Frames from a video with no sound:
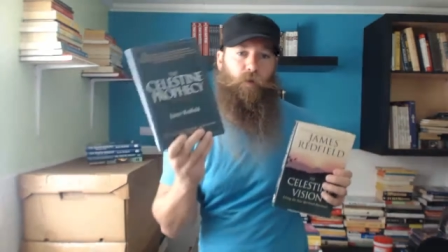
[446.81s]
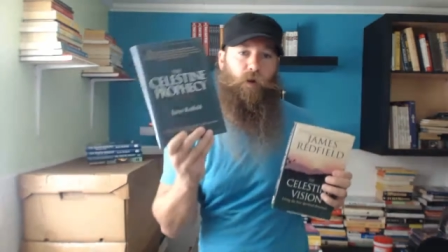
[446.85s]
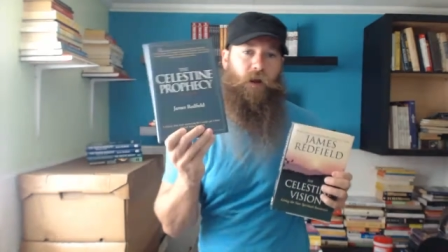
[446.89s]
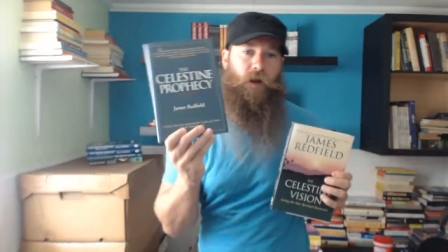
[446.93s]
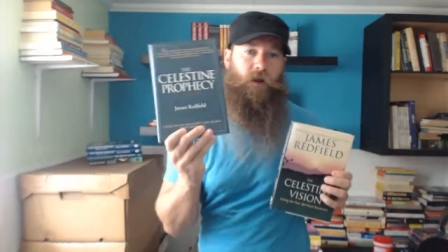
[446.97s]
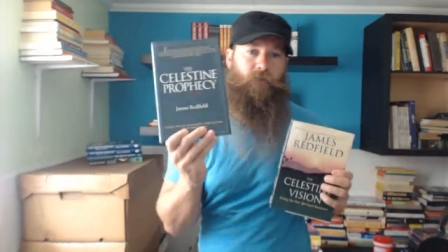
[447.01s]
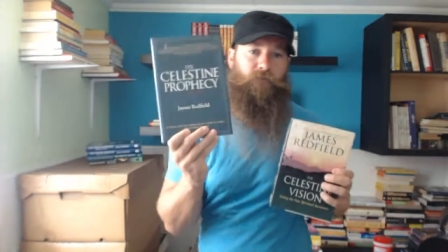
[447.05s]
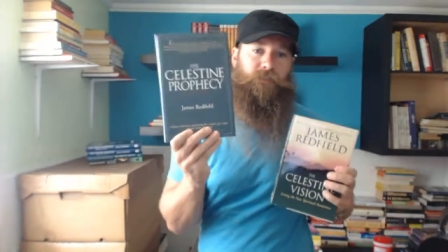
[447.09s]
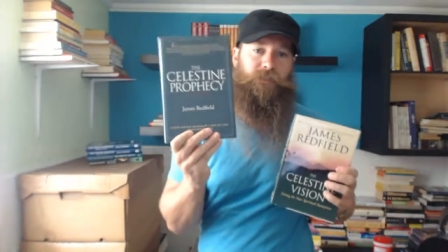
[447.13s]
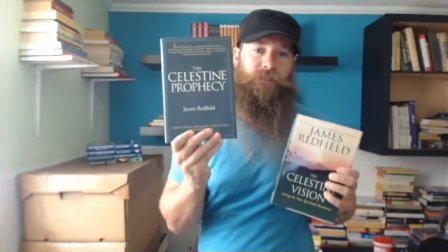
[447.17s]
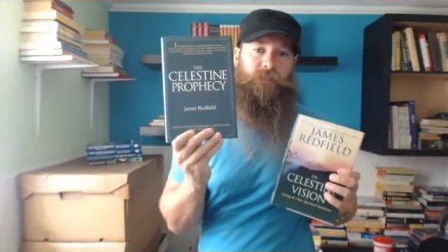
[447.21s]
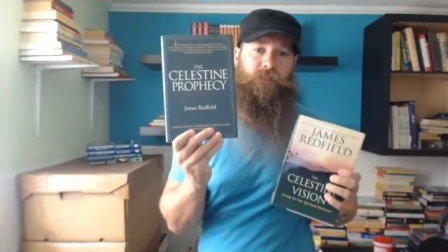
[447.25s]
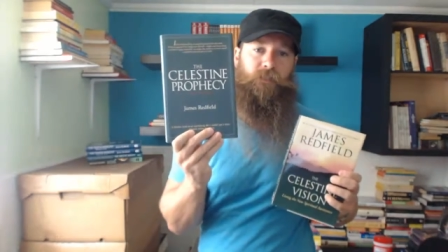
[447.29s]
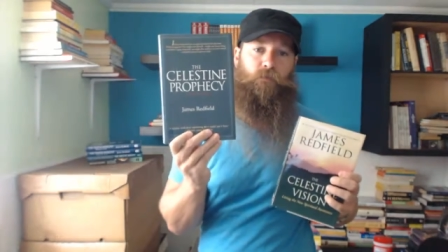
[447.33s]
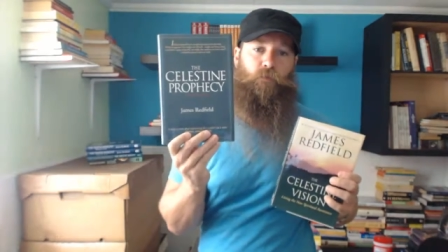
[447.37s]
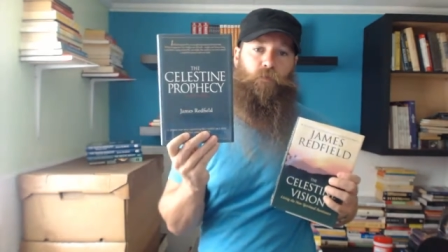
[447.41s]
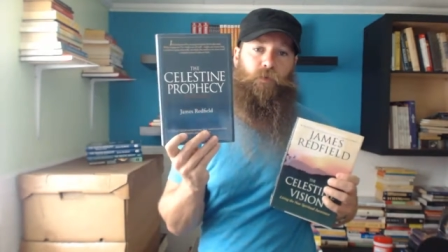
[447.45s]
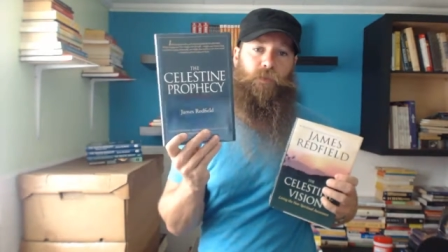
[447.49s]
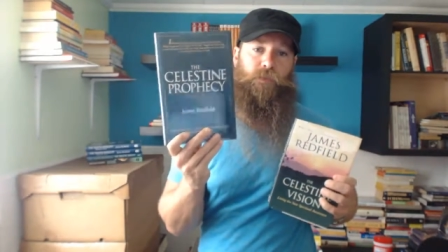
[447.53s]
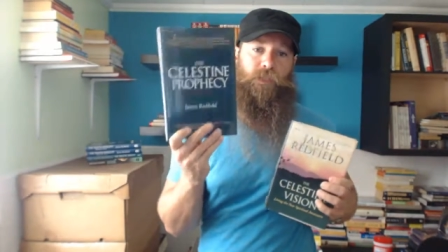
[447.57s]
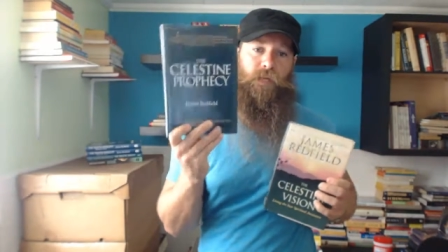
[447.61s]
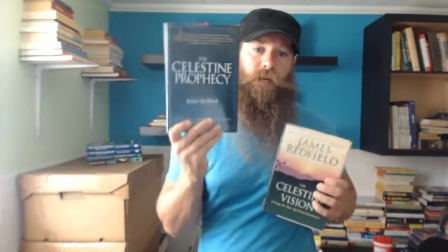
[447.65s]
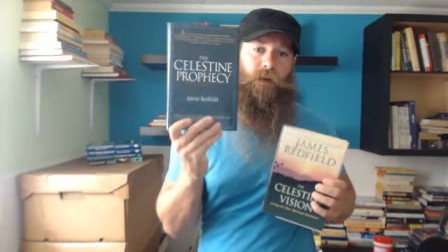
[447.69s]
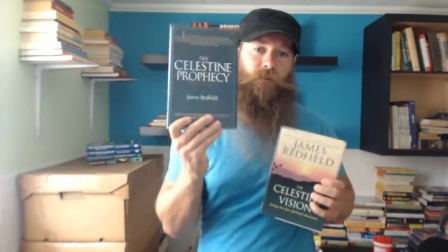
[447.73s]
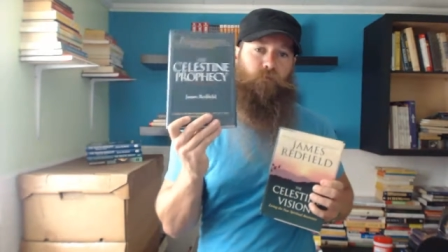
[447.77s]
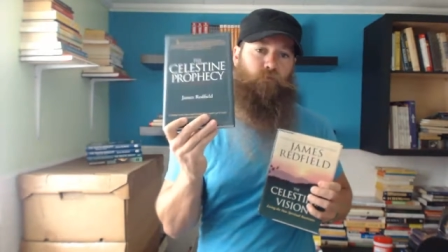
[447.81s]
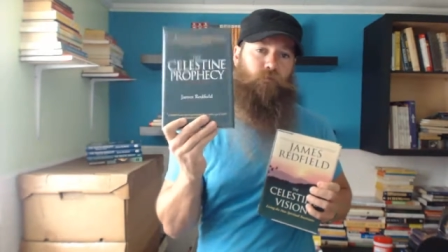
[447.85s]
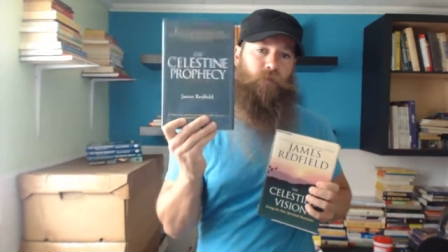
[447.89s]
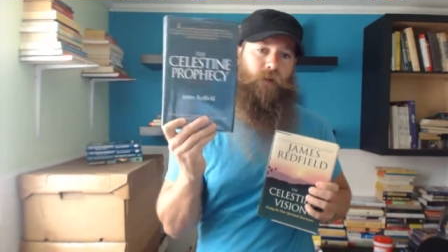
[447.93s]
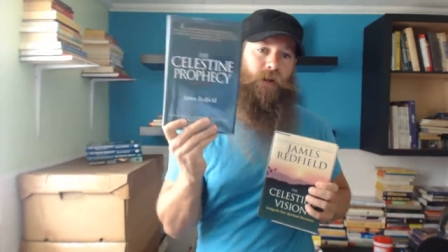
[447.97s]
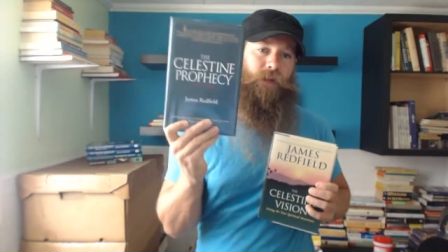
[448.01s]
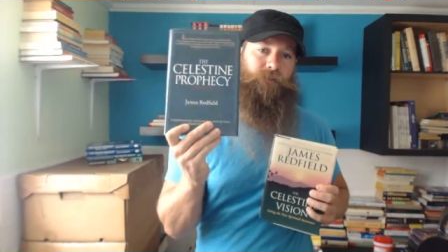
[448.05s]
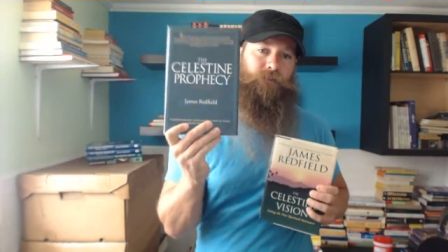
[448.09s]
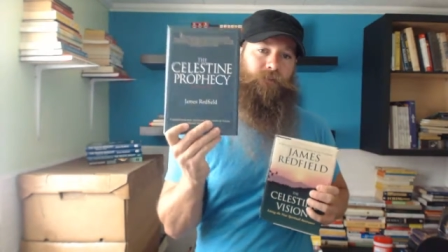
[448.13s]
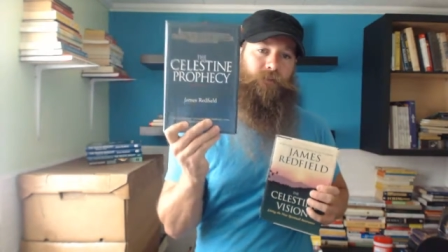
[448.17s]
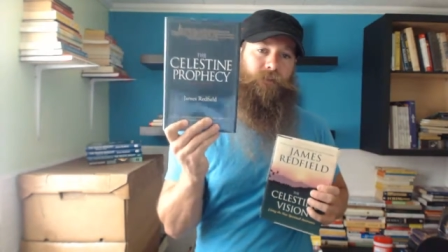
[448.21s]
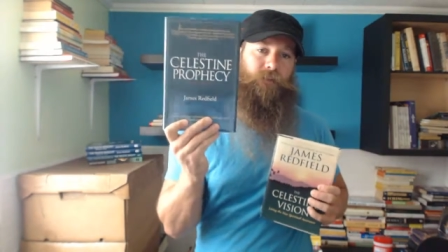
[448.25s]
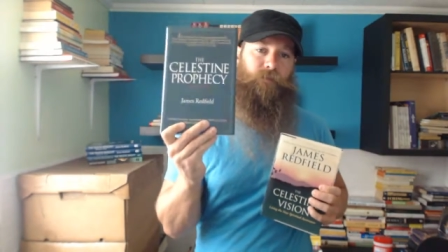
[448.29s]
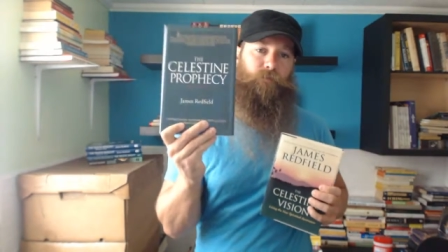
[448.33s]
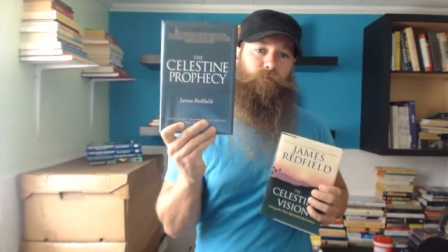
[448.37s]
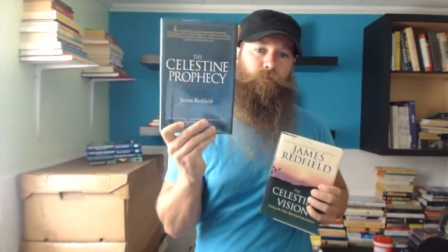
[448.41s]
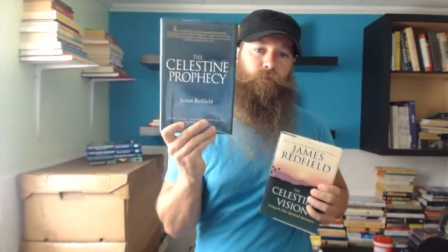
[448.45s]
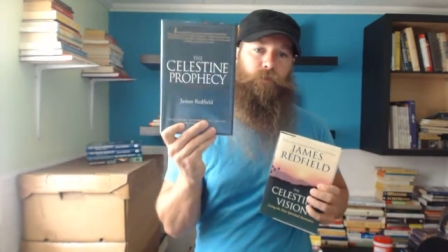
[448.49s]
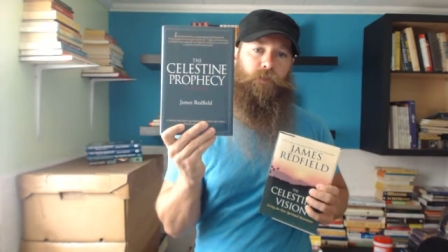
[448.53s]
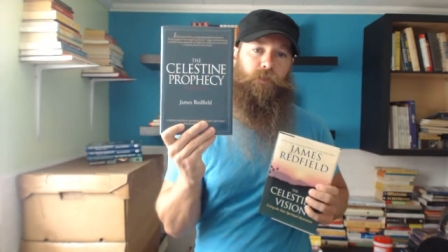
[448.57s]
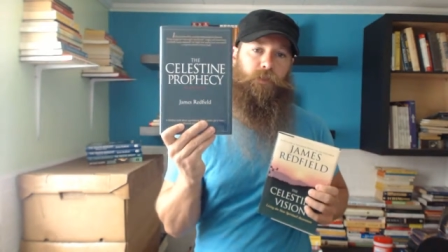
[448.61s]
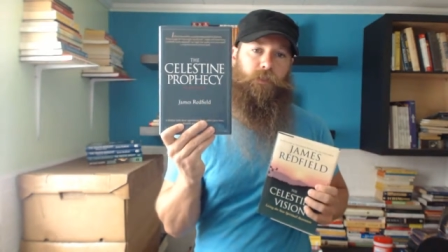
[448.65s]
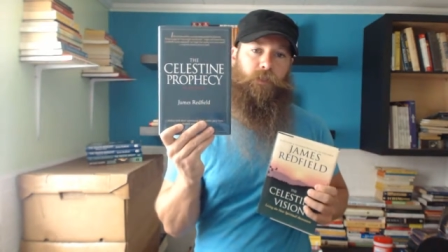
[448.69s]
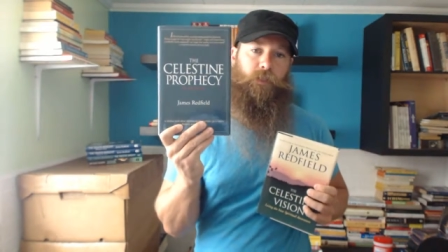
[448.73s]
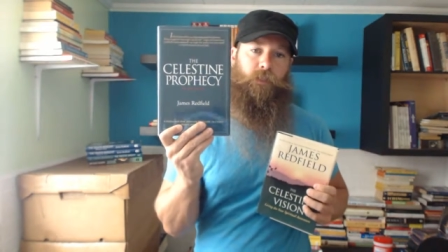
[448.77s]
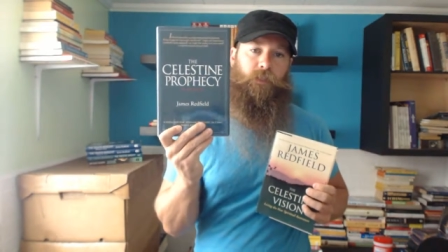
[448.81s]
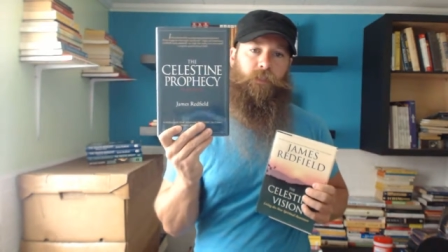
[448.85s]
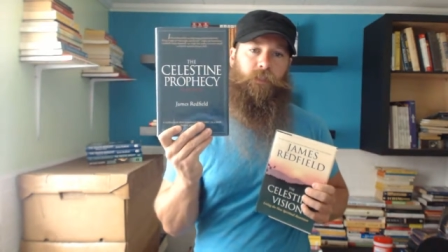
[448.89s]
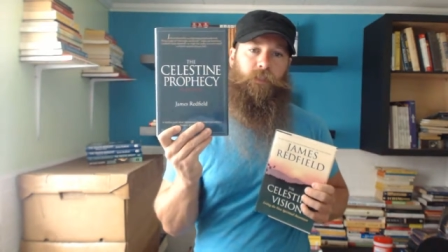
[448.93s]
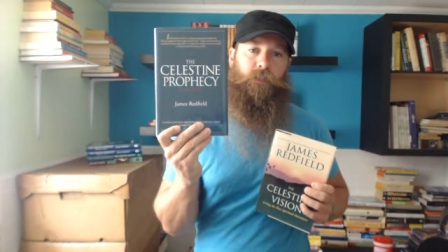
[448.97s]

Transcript: Prophecy, which I read this book.